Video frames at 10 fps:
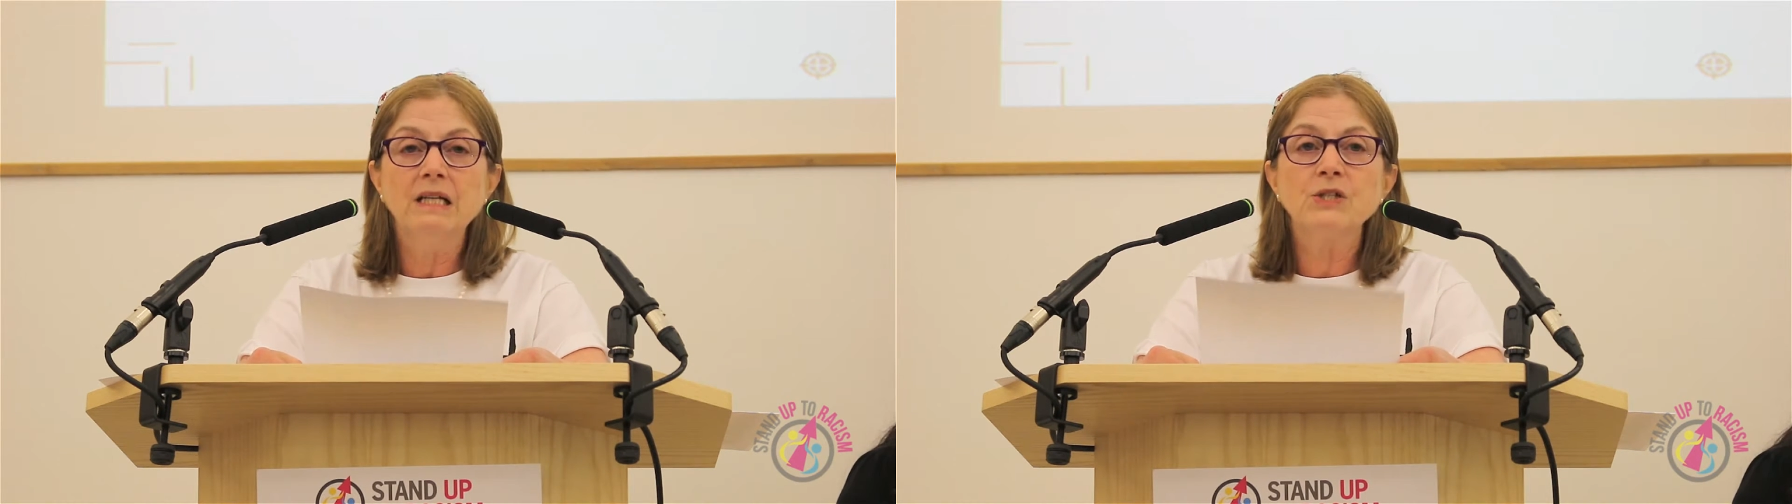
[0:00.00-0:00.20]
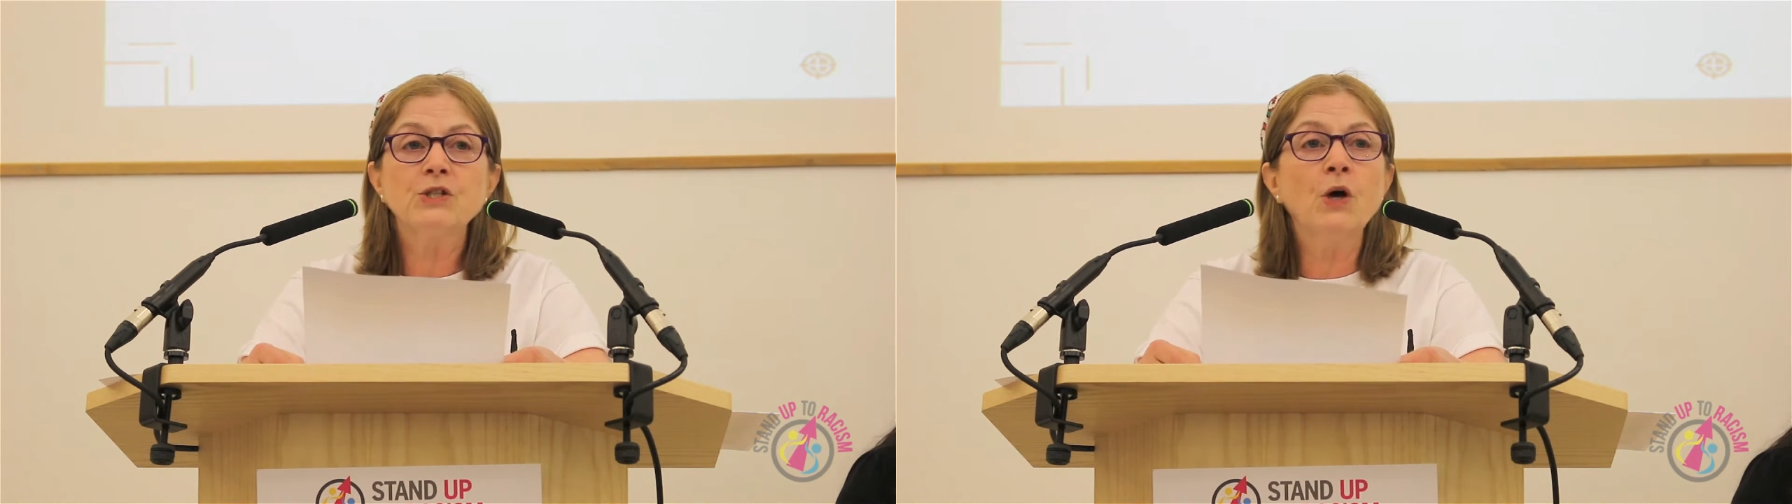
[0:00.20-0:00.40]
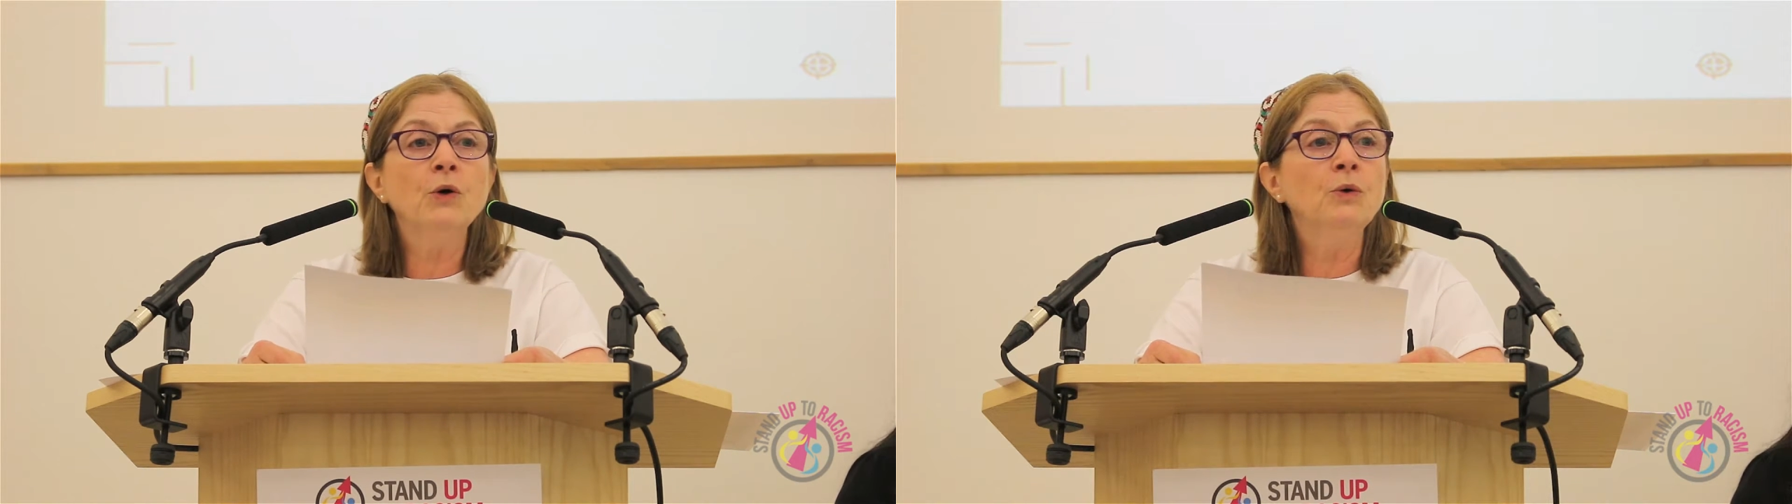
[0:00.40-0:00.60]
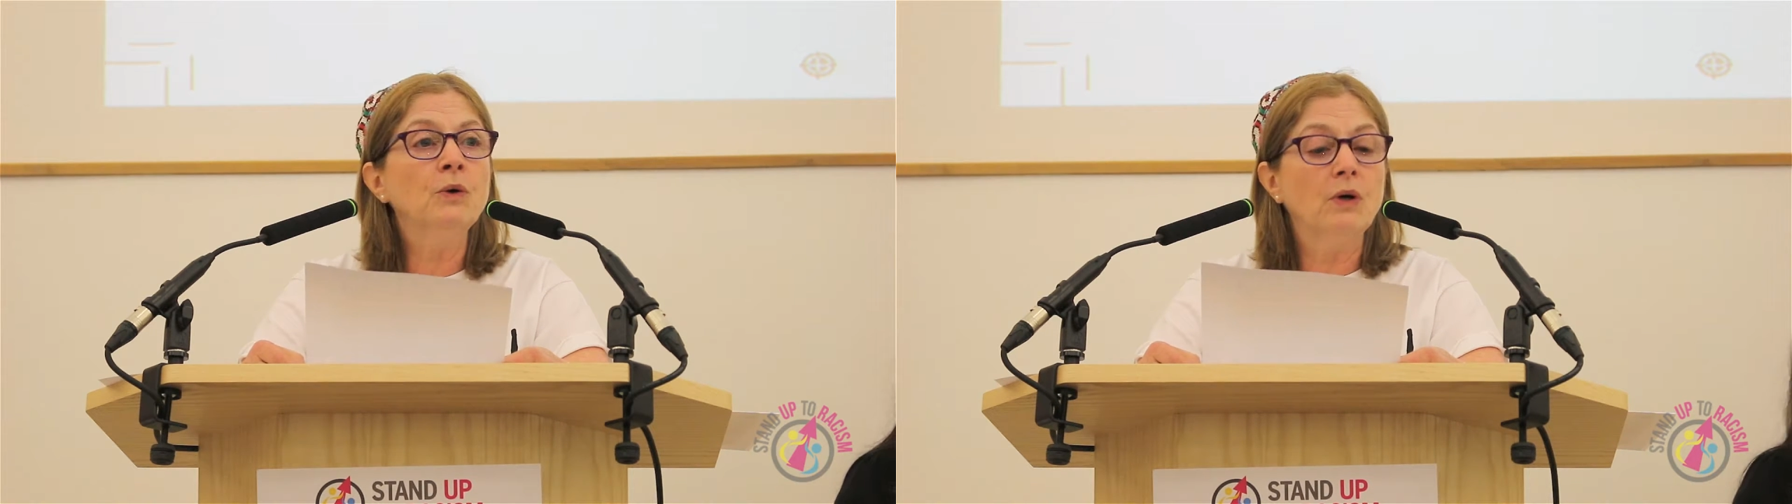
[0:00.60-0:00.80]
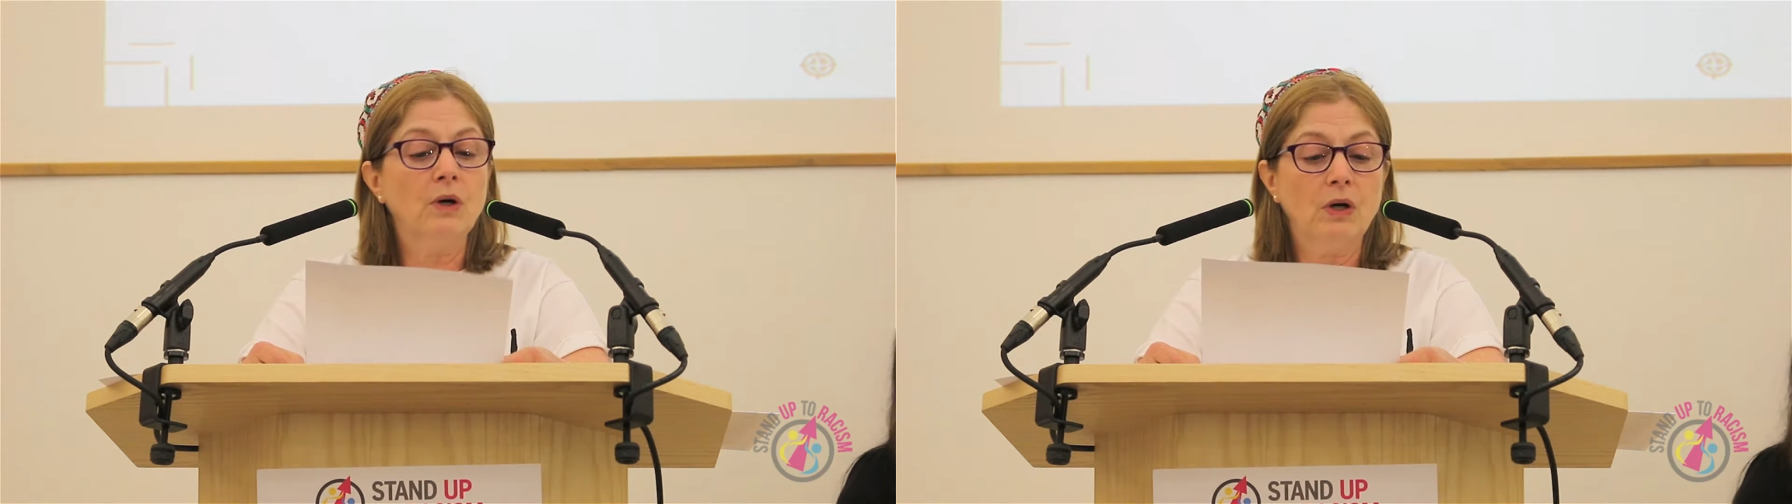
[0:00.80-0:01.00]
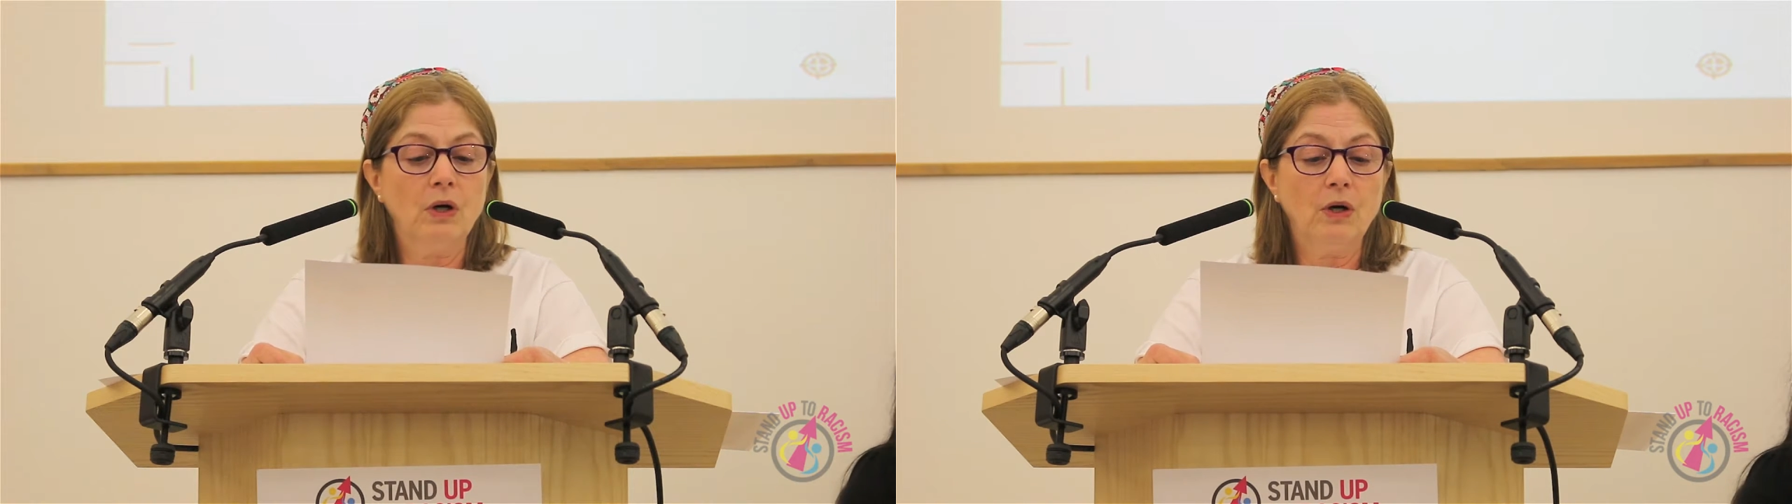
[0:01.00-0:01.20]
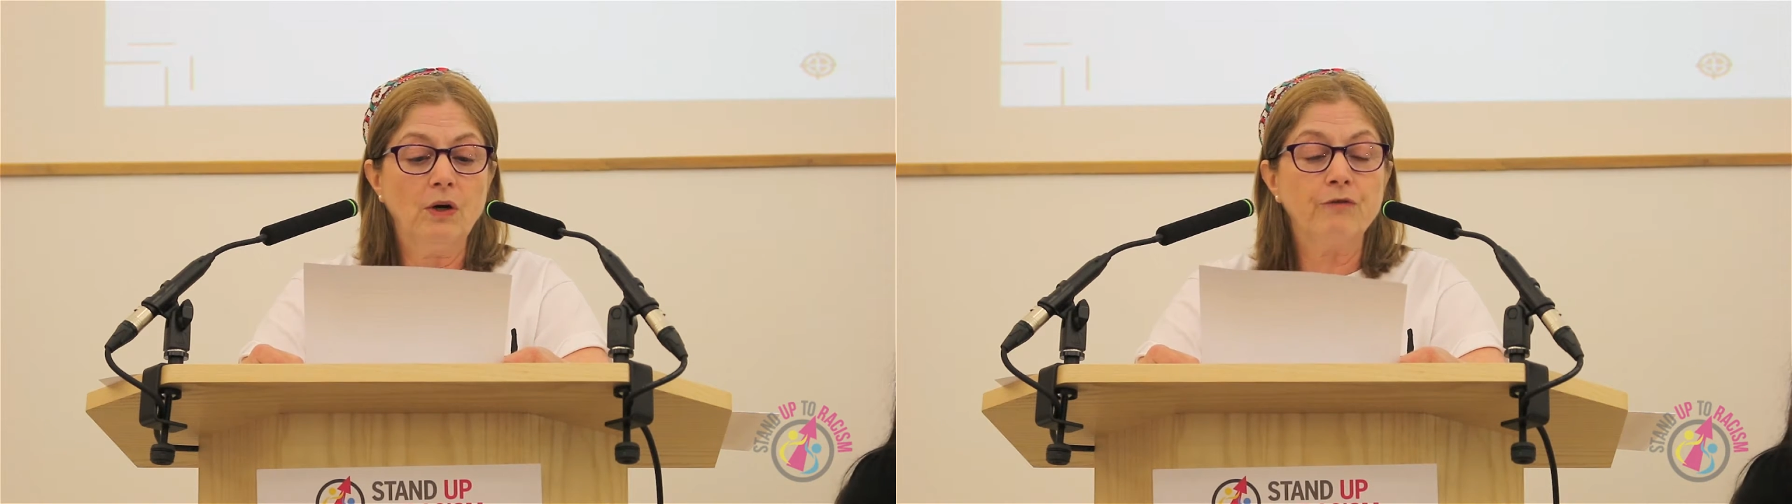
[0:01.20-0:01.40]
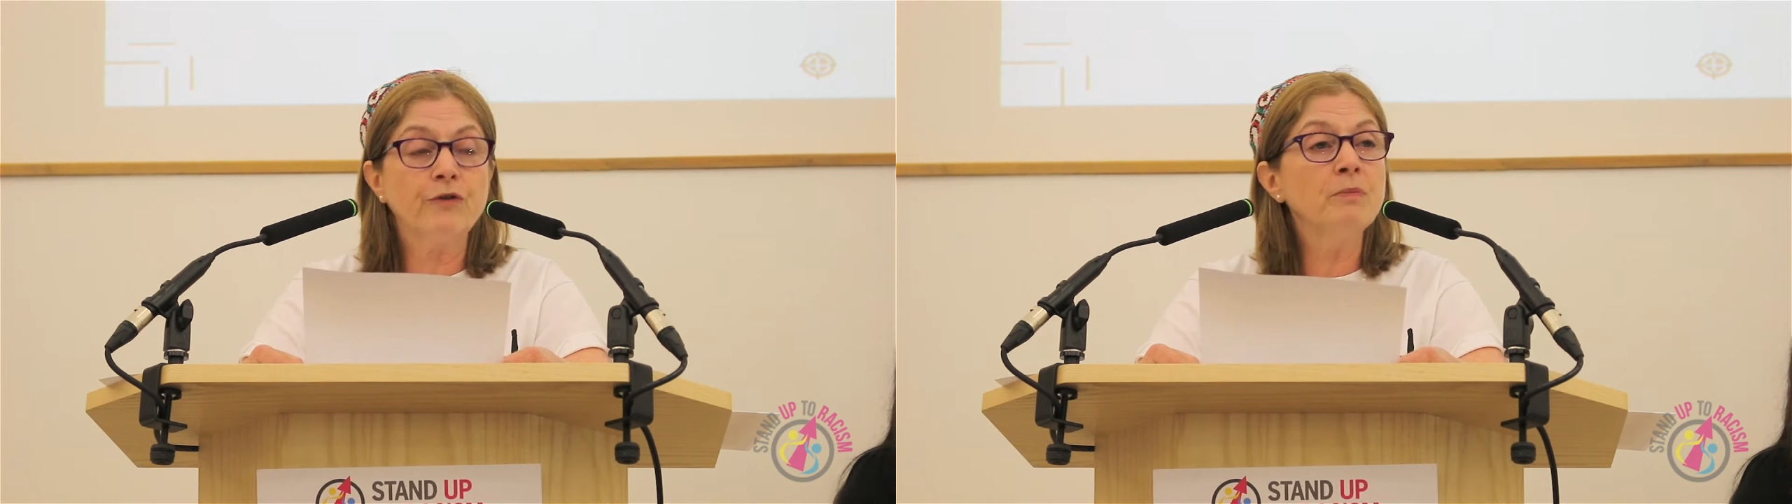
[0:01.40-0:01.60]
So
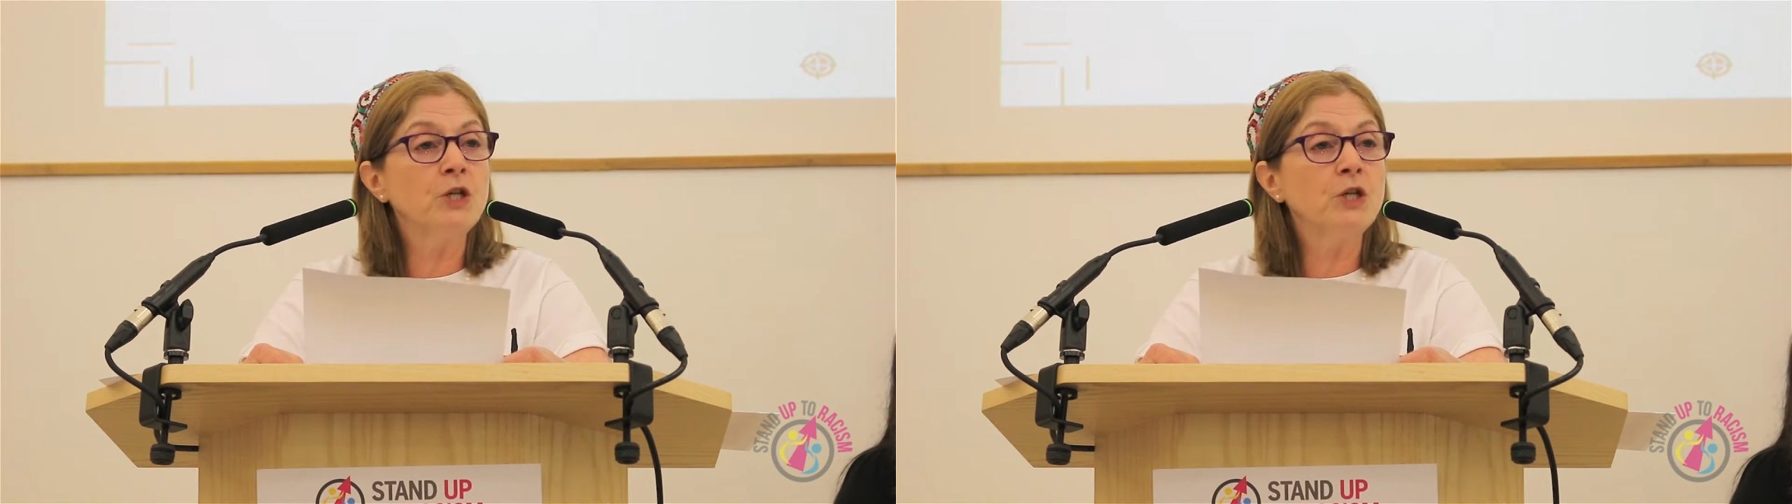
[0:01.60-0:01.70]
from